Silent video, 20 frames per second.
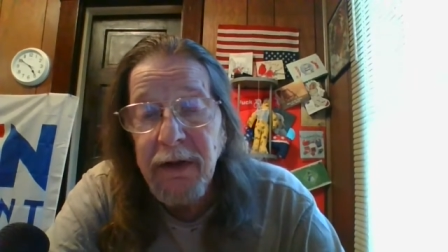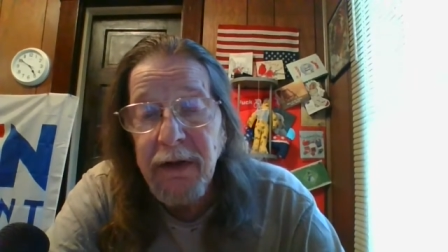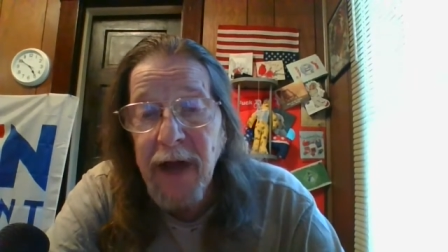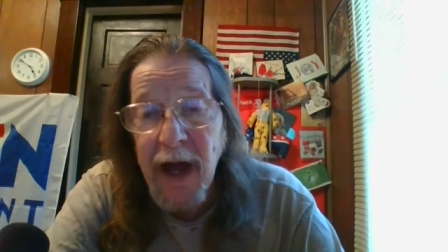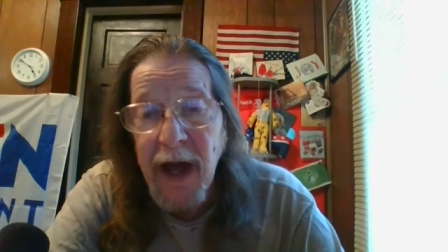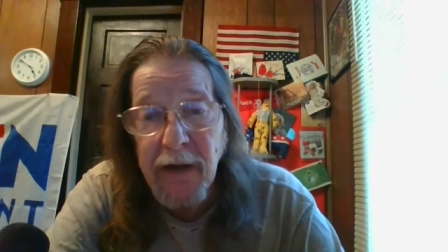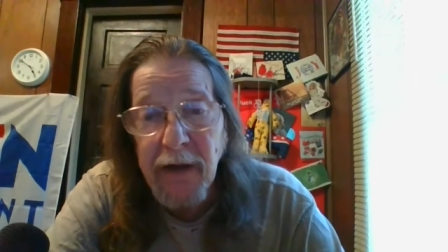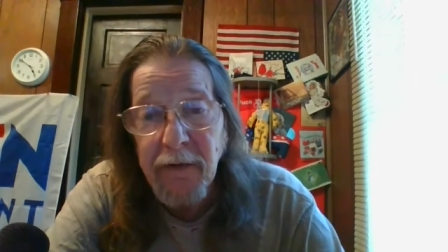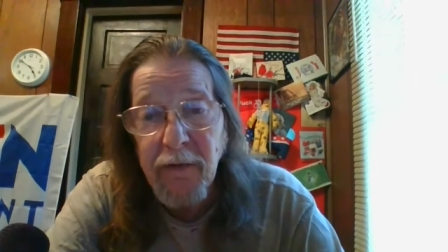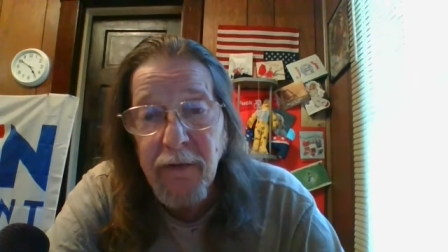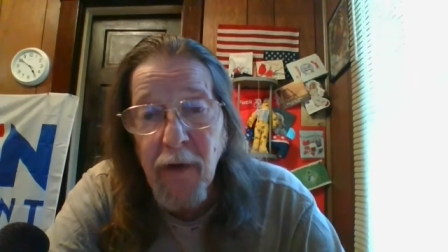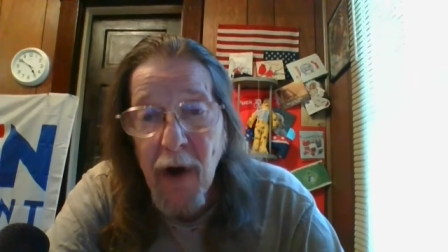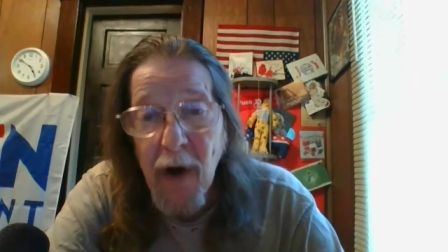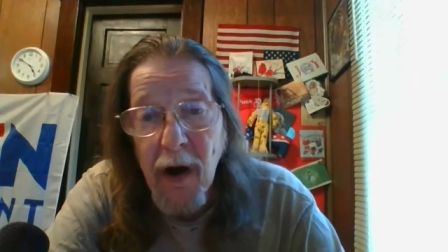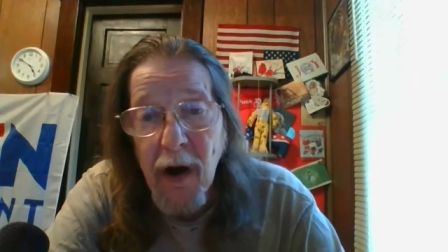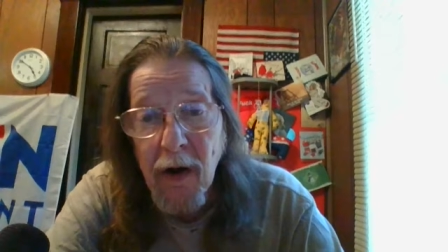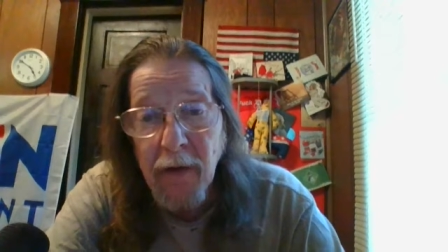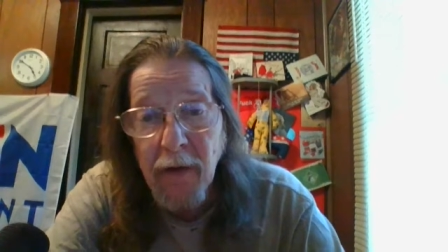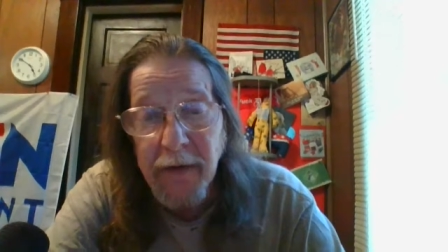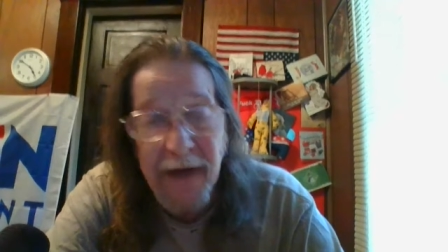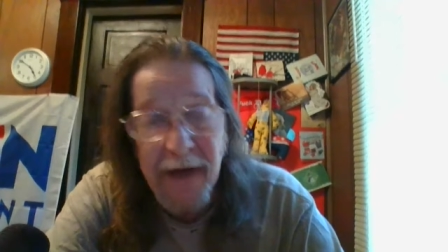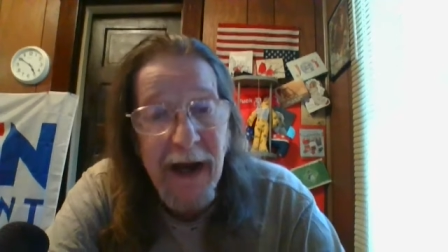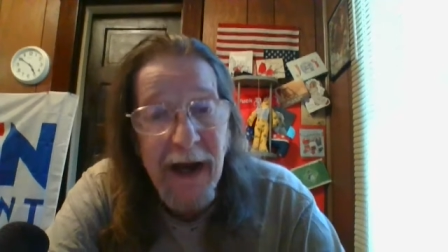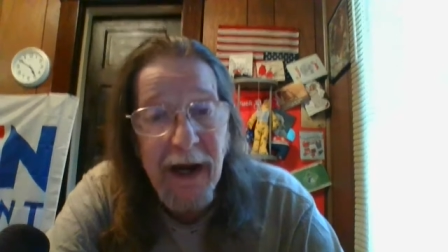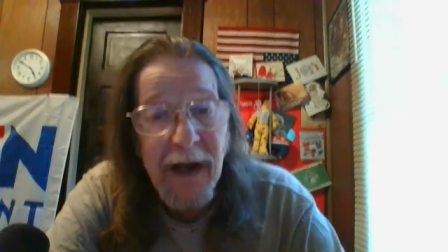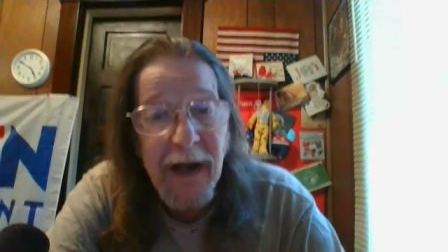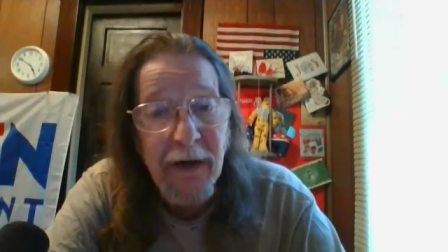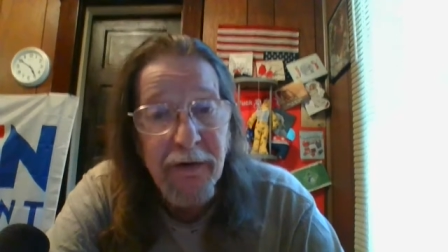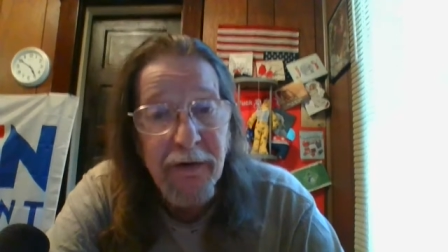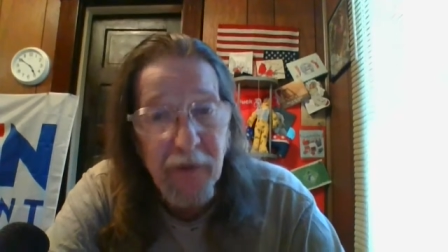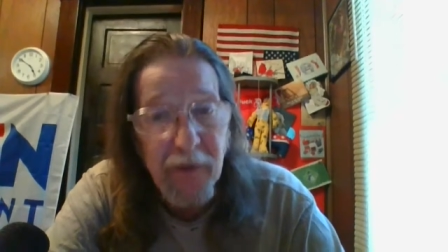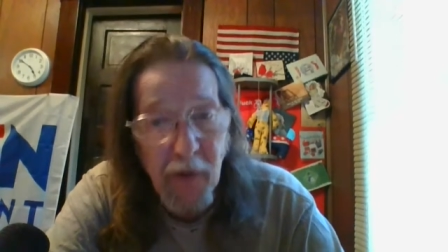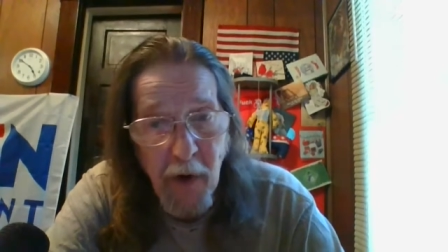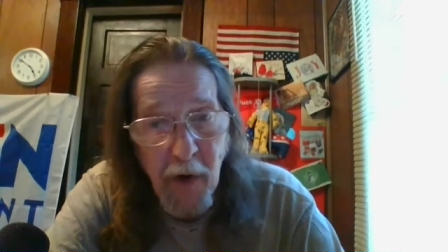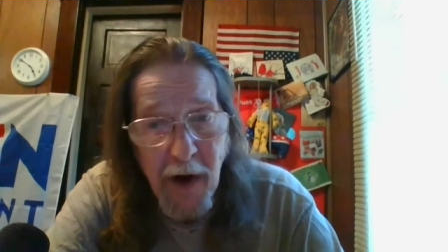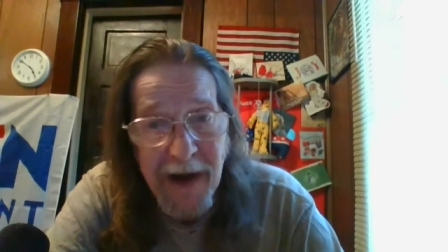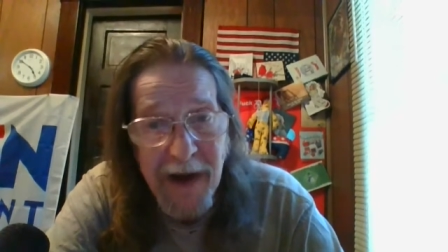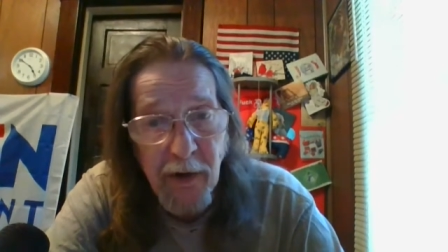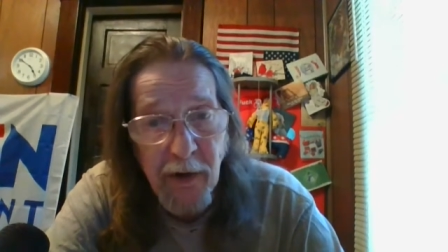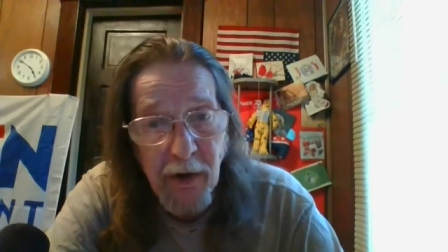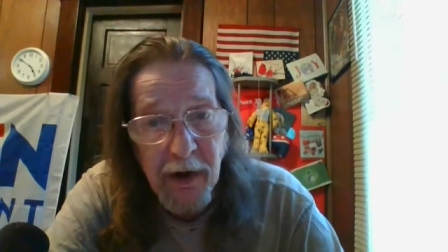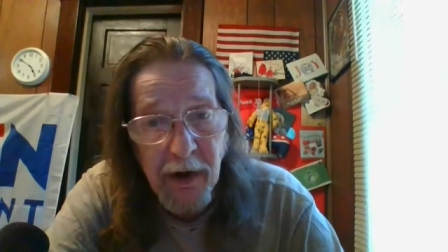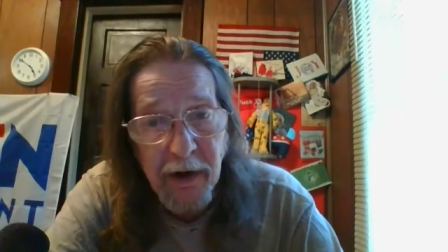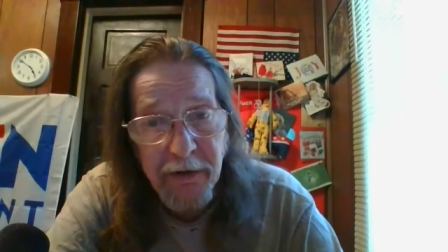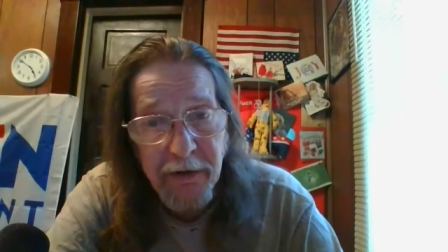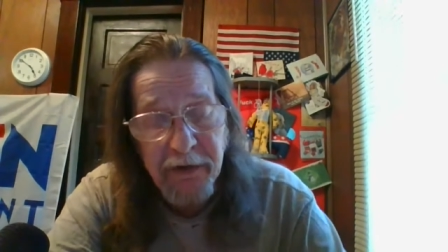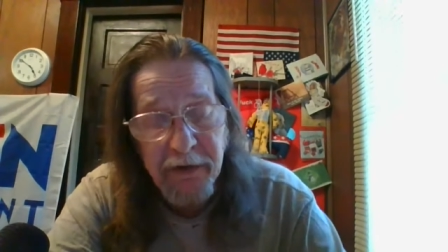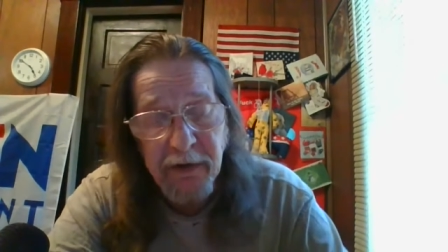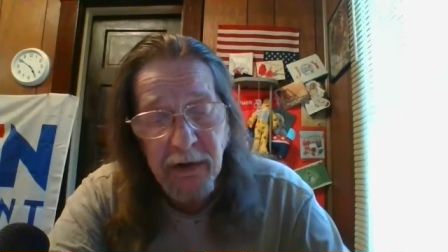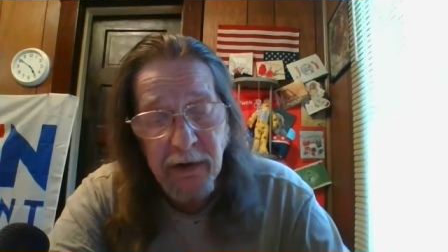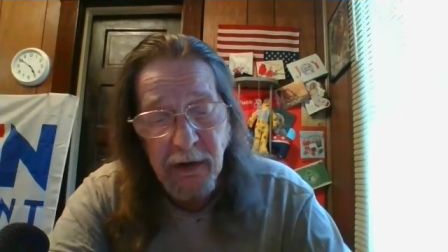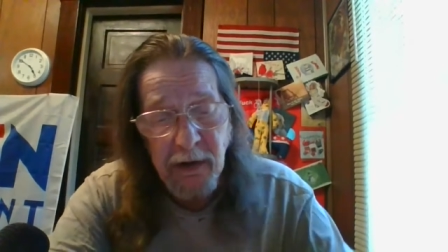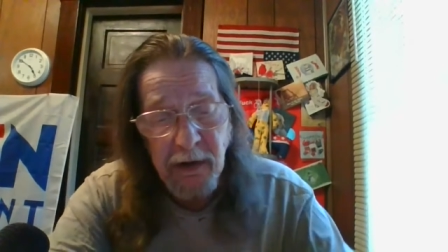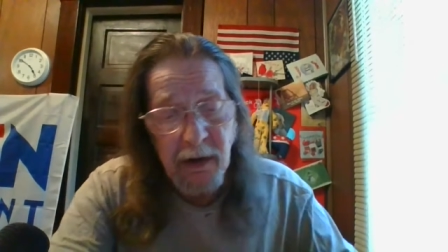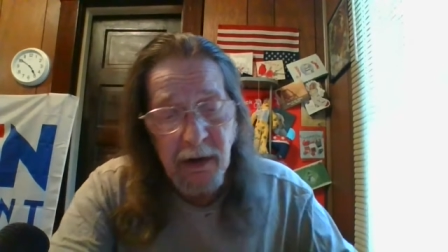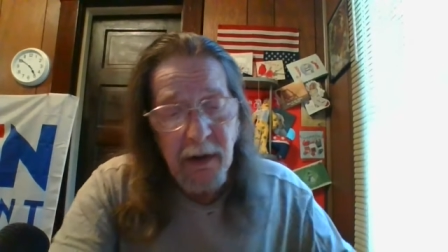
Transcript: That is wrong. That is traitorous.